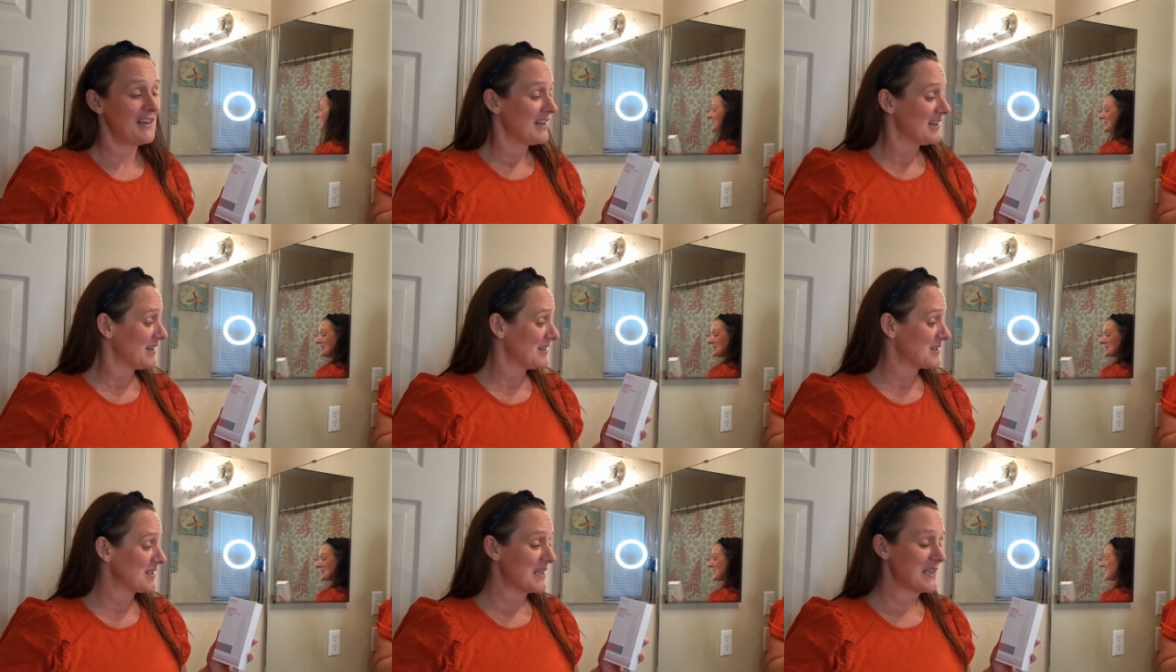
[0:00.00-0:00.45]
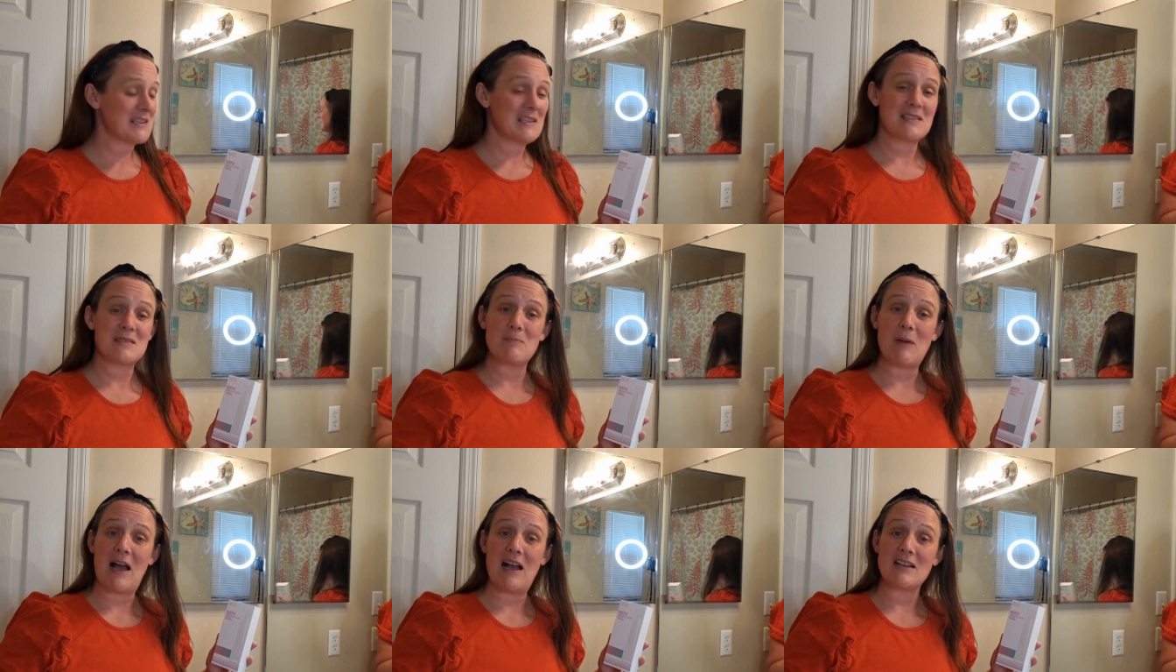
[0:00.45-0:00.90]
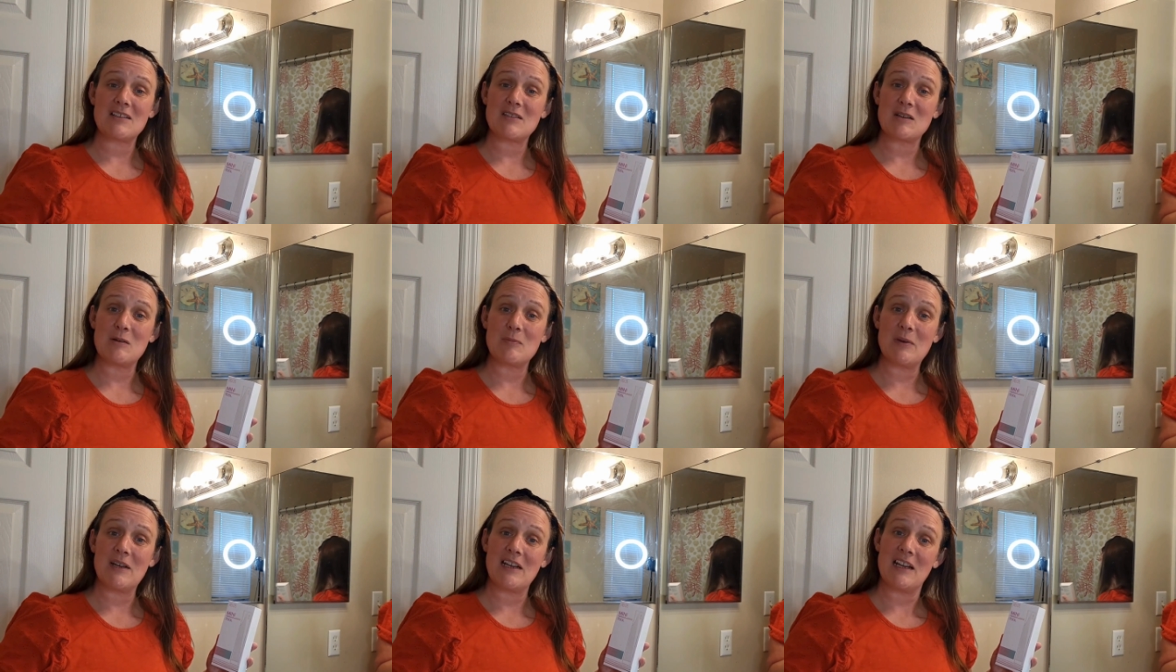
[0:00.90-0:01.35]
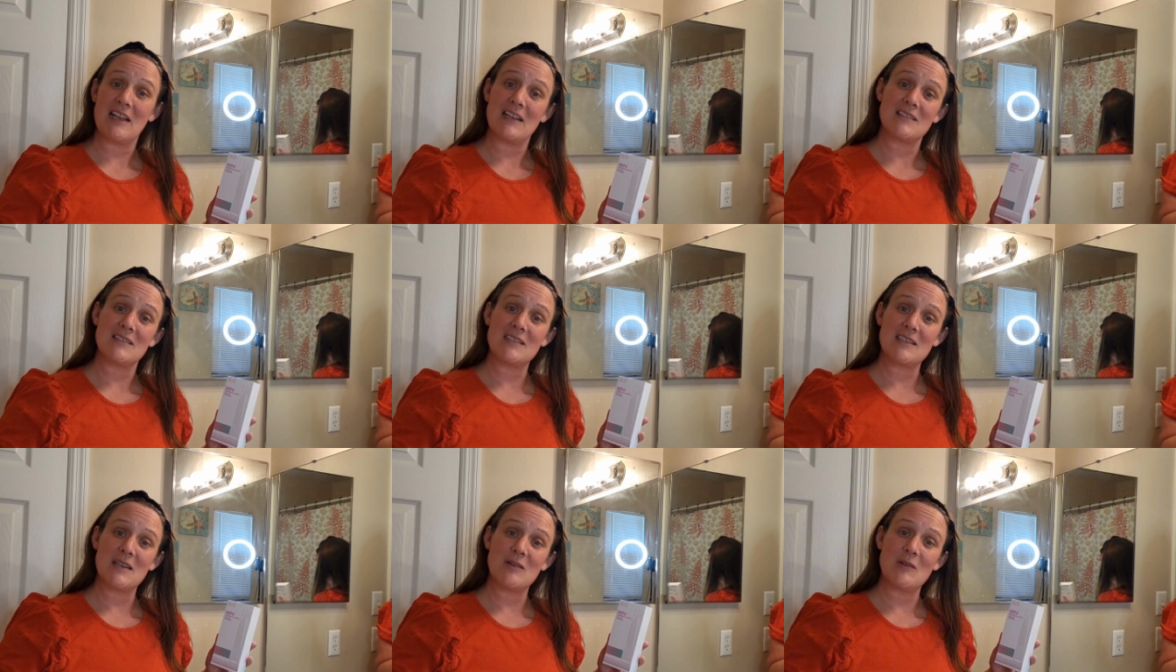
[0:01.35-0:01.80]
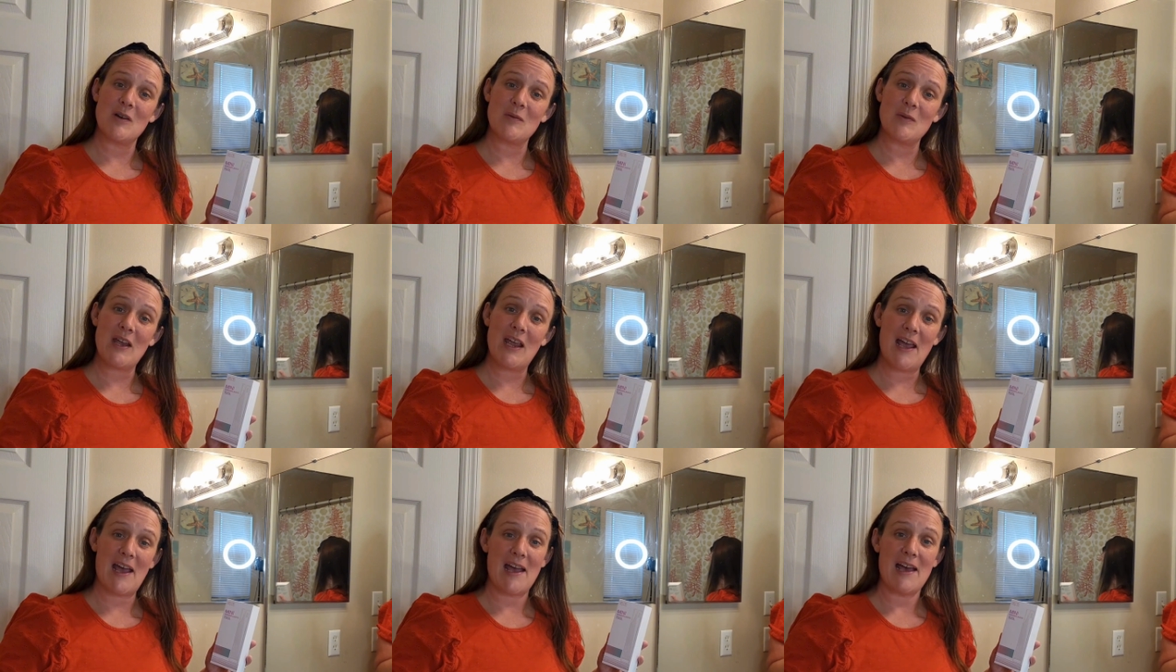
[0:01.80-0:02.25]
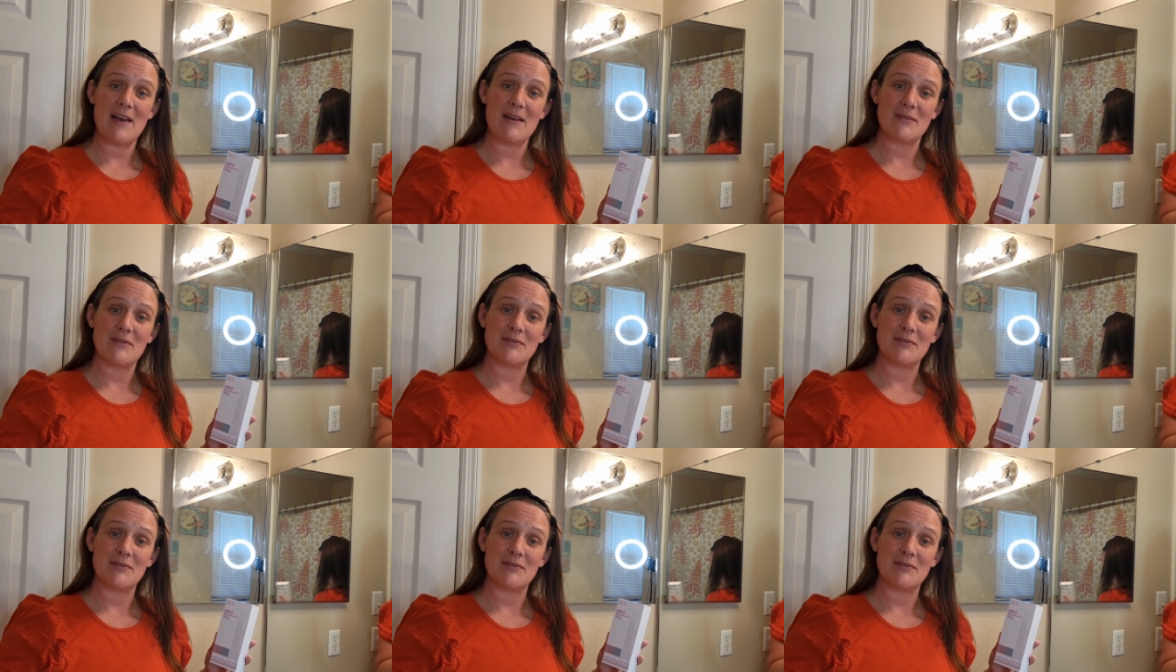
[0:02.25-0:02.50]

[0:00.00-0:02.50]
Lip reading: Let's get this box open and see what we have.